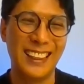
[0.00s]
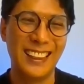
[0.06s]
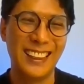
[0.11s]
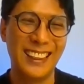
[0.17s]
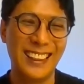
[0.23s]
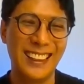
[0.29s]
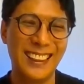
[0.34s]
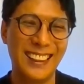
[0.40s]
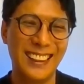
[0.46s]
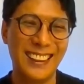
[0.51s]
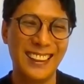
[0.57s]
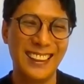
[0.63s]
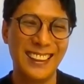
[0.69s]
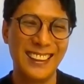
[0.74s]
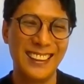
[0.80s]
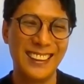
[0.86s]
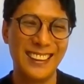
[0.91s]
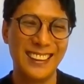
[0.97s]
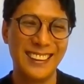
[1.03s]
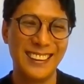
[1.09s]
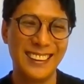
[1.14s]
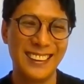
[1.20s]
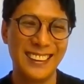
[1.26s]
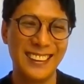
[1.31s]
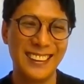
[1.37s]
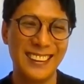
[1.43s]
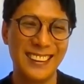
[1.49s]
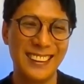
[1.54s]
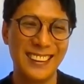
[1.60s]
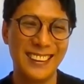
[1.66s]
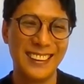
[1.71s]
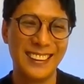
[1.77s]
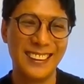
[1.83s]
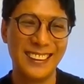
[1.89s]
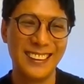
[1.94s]

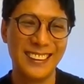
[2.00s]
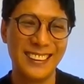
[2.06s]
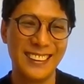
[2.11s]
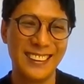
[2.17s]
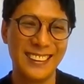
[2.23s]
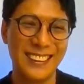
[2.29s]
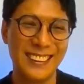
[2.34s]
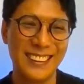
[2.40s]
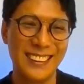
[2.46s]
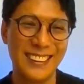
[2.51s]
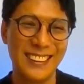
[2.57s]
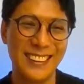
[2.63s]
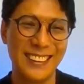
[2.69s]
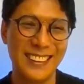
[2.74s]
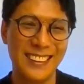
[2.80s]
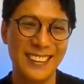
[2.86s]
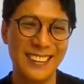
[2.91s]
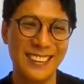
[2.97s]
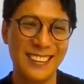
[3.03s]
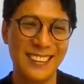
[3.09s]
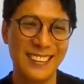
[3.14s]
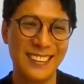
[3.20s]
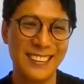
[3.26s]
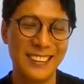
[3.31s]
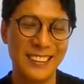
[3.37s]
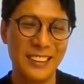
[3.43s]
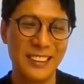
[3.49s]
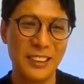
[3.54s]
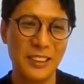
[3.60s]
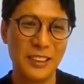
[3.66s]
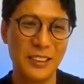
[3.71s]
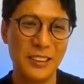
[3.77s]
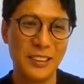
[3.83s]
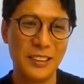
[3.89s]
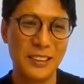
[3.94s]

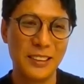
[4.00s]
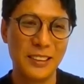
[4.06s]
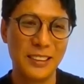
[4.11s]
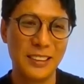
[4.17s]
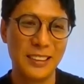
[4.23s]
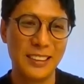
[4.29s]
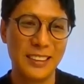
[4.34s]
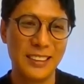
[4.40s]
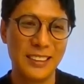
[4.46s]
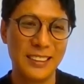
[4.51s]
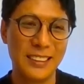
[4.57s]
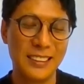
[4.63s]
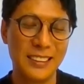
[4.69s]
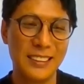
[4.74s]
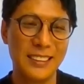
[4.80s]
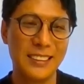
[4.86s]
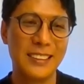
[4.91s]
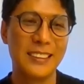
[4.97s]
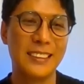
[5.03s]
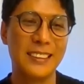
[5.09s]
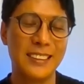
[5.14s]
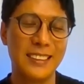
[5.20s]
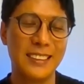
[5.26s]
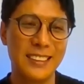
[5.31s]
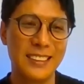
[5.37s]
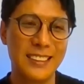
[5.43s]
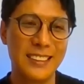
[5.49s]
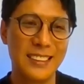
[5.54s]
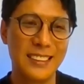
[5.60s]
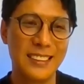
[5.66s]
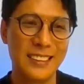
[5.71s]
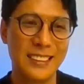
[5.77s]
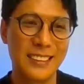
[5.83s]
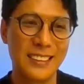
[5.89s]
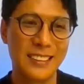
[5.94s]

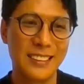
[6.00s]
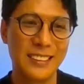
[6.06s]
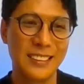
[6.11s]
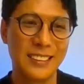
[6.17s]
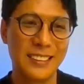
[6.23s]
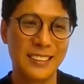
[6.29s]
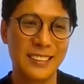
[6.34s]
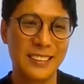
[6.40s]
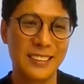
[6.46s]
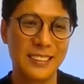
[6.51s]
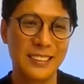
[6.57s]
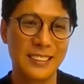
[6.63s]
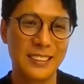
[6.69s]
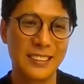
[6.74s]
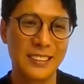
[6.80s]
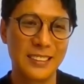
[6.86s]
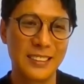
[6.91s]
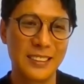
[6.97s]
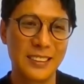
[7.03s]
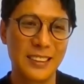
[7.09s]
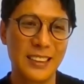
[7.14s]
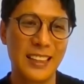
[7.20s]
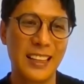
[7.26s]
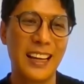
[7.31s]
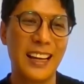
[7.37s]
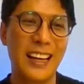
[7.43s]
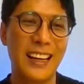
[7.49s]
[no speech]